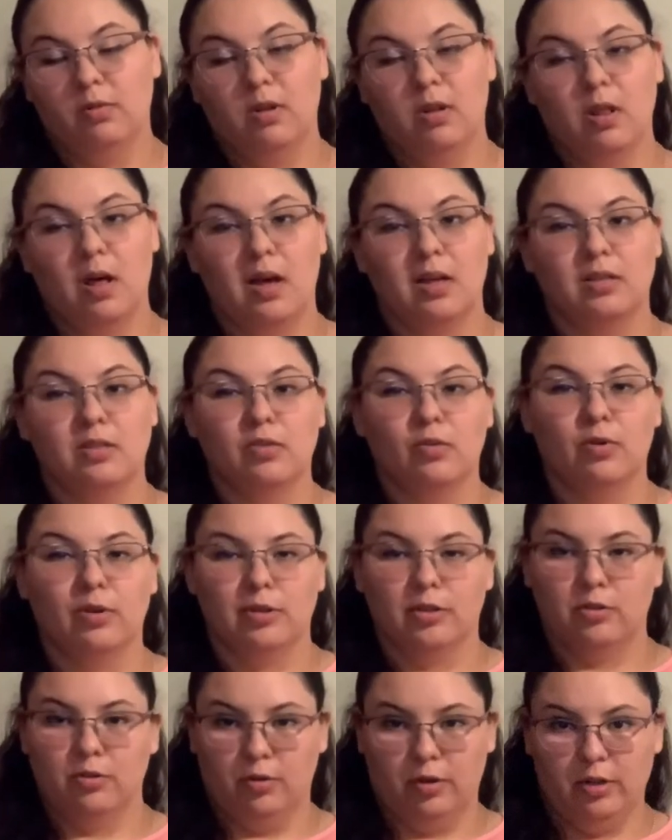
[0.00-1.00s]
clots, or
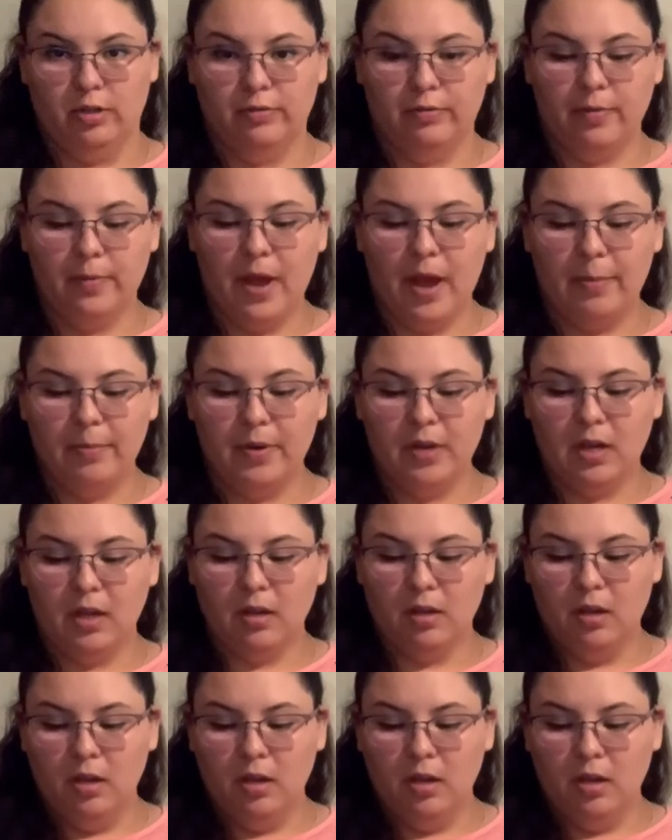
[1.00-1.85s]
sores from happening.